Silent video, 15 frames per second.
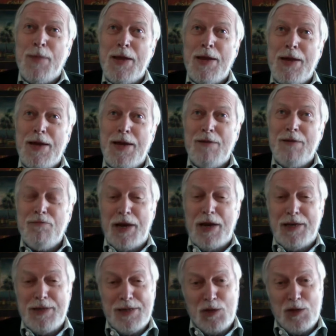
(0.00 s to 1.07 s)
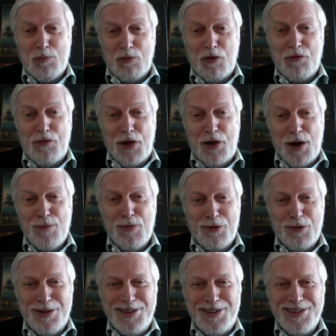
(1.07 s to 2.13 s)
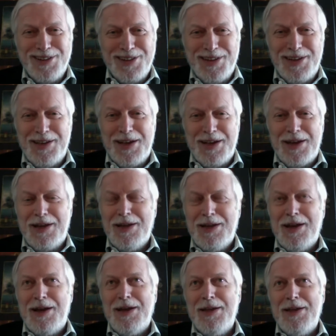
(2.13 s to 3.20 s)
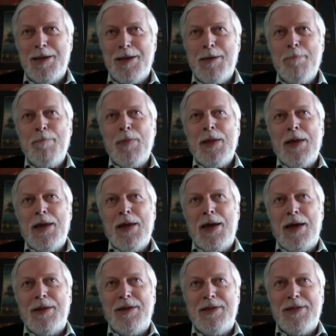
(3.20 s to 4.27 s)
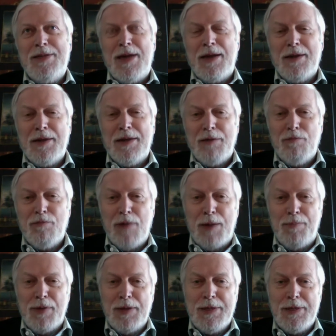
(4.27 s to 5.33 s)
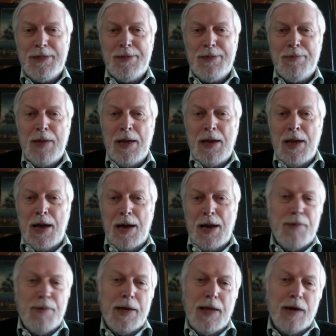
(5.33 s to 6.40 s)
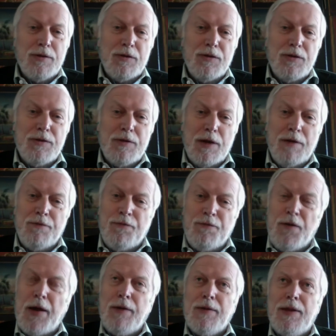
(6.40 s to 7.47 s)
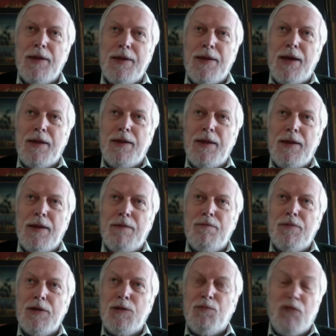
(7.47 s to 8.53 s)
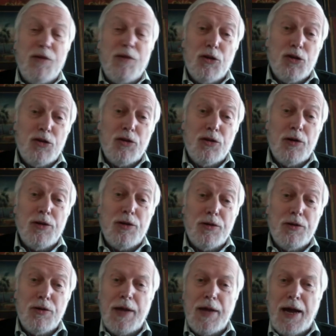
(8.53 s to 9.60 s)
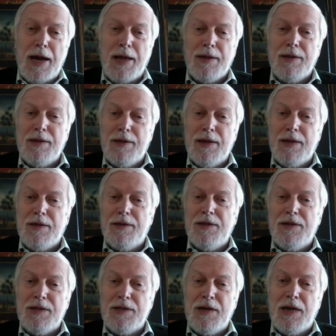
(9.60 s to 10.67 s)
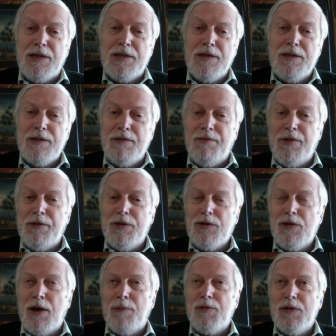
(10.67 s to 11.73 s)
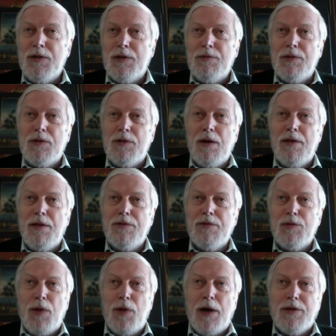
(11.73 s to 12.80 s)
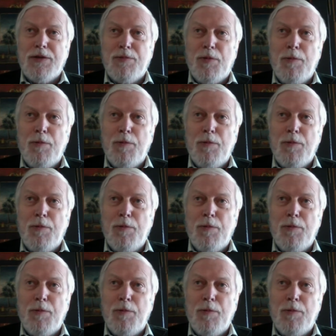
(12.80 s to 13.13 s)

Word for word: uh, raised its profile more recently, uh, i.e., anti satellite weapons. Uh, but others uh, felt that it was premature to do that, that discussions of various options was all that was possible